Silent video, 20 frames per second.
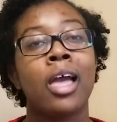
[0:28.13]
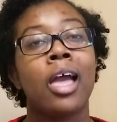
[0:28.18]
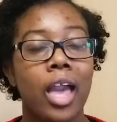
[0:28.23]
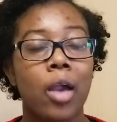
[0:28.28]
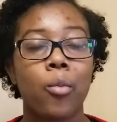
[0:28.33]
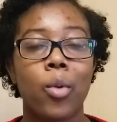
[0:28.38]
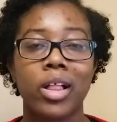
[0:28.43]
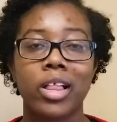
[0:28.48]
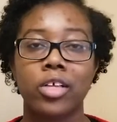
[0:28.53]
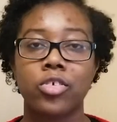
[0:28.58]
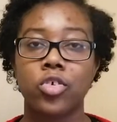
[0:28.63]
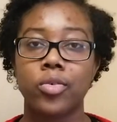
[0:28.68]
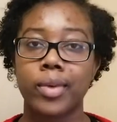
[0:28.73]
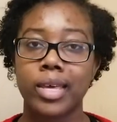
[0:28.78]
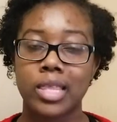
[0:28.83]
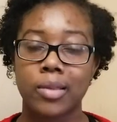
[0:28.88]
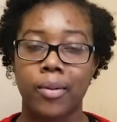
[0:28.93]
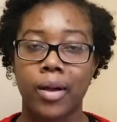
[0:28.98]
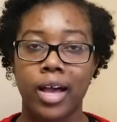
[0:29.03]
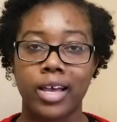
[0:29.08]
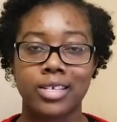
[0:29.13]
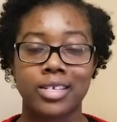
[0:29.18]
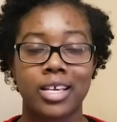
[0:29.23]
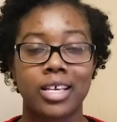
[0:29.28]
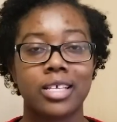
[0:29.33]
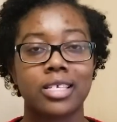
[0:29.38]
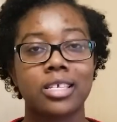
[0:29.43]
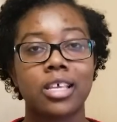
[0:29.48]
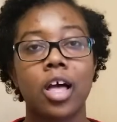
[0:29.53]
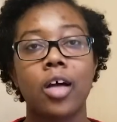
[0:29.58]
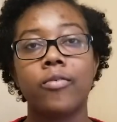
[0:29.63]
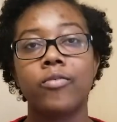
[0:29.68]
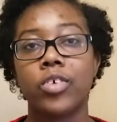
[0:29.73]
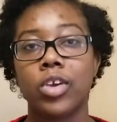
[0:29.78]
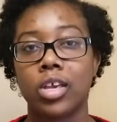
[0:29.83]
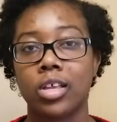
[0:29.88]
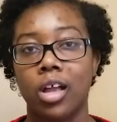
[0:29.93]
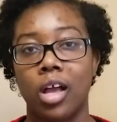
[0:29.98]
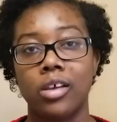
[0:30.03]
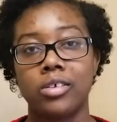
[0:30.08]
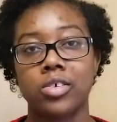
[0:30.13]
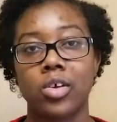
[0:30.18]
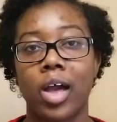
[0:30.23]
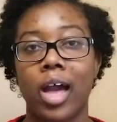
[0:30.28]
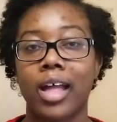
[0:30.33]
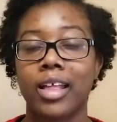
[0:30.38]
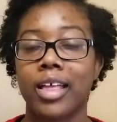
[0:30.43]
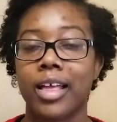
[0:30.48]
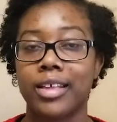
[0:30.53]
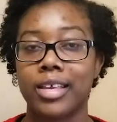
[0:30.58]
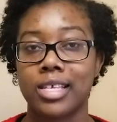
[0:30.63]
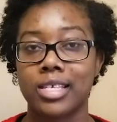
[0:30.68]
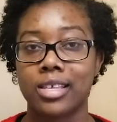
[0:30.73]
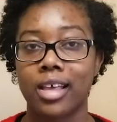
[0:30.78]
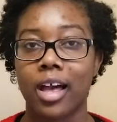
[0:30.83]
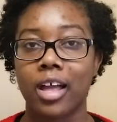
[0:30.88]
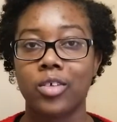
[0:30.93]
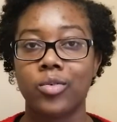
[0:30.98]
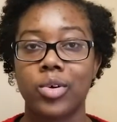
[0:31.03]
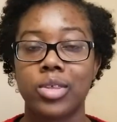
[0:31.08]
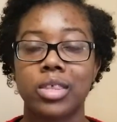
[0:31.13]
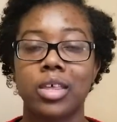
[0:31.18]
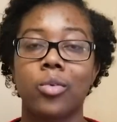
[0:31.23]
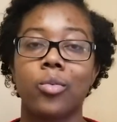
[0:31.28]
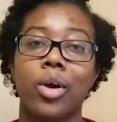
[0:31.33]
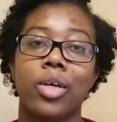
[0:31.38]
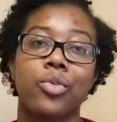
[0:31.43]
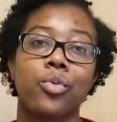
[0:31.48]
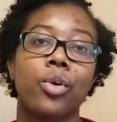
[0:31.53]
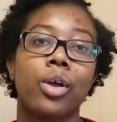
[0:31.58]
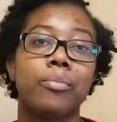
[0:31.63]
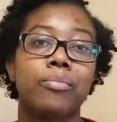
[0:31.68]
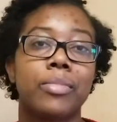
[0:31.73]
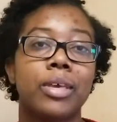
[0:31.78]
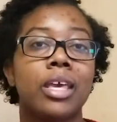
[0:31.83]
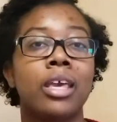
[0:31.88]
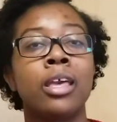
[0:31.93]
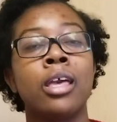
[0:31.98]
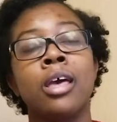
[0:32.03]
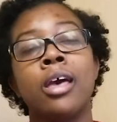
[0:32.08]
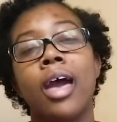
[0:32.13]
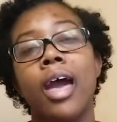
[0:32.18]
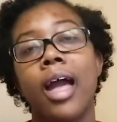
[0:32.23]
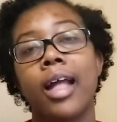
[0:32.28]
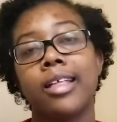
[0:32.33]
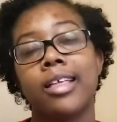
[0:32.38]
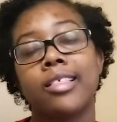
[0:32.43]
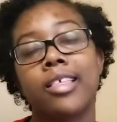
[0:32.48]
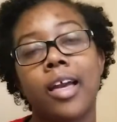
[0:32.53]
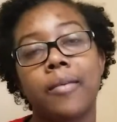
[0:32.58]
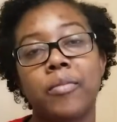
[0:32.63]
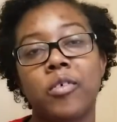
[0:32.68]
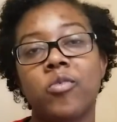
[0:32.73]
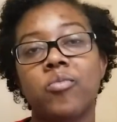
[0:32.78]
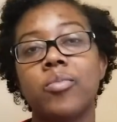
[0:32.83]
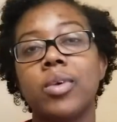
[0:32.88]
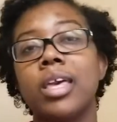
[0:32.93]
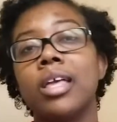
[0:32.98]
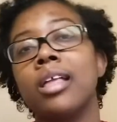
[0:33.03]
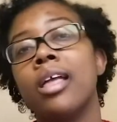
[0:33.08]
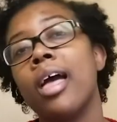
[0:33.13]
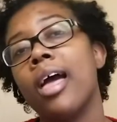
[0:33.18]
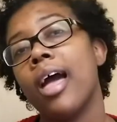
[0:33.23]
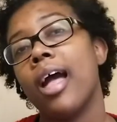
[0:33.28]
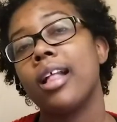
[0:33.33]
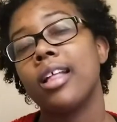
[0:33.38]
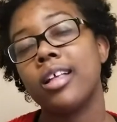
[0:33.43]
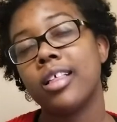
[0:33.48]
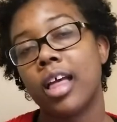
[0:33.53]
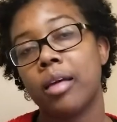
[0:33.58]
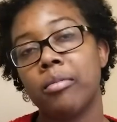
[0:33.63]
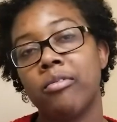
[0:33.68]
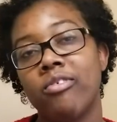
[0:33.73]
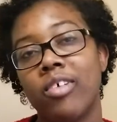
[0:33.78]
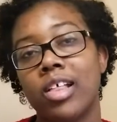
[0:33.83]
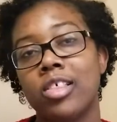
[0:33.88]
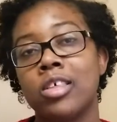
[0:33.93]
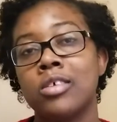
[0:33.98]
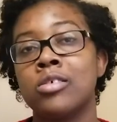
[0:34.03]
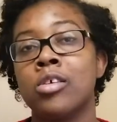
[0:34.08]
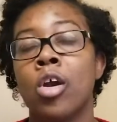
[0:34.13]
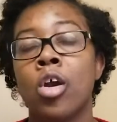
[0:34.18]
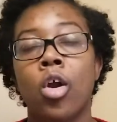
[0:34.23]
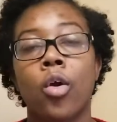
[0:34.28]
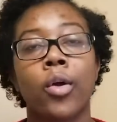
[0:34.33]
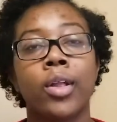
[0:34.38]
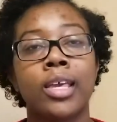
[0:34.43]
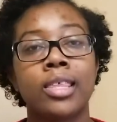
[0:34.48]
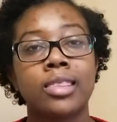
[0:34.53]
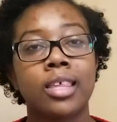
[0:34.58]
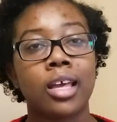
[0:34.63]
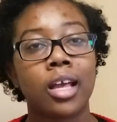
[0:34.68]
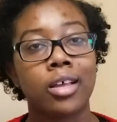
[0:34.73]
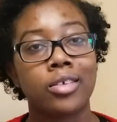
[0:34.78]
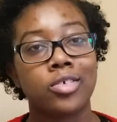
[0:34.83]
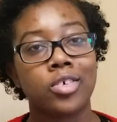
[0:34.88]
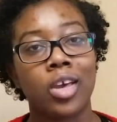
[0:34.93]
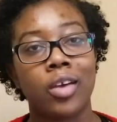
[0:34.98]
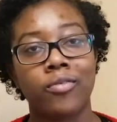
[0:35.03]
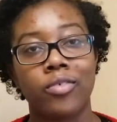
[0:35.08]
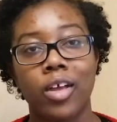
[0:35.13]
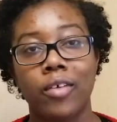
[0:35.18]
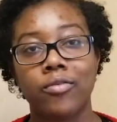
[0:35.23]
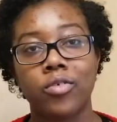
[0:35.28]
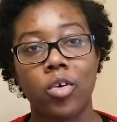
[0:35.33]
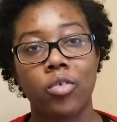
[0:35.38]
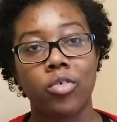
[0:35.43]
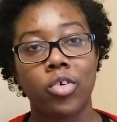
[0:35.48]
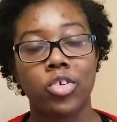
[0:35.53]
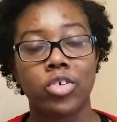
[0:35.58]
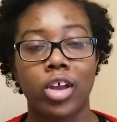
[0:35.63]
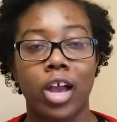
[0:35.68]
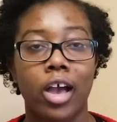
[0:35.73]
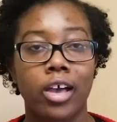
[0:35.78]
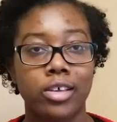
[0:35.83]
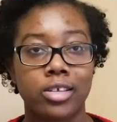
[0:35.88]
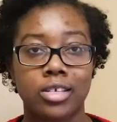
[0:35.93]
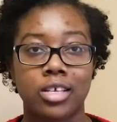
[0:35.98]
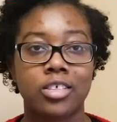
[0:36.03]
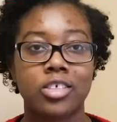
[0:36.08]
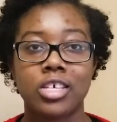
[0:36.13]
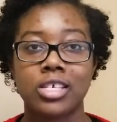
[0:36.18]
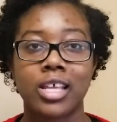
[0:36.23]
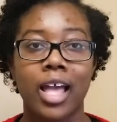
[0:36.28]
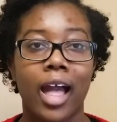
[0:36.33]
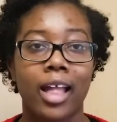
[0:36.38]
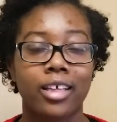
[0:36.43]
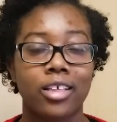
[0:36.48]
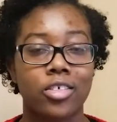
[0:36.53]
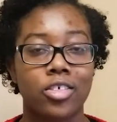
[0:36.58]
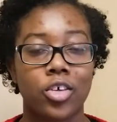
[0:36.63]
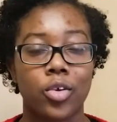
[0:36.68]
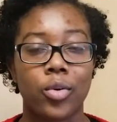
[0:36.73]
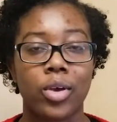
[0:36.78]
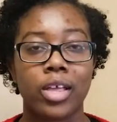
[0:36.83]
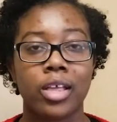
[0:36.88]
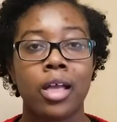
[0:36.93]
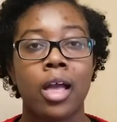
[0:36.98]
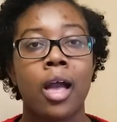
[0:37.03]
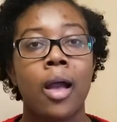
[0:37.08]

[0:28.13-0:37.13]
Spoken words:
And while I do make the pasta itself, you can also add any side with it, whether it be any type of meat, any type of veggies, or anything else you have left over in your house to just add into it.